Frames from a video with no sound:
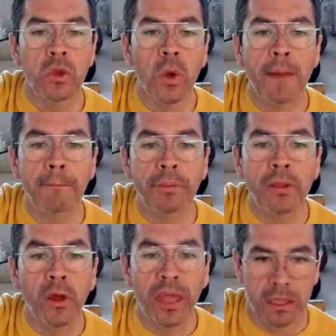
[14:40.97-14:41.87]
You
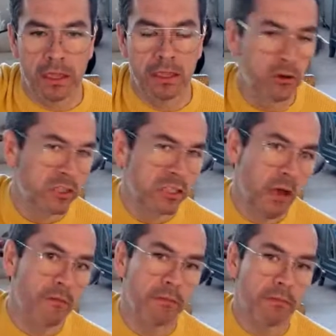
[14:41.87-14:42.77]
employ
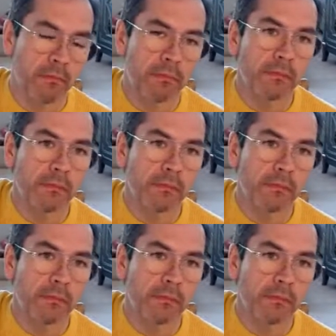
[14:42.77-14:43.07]
yourself.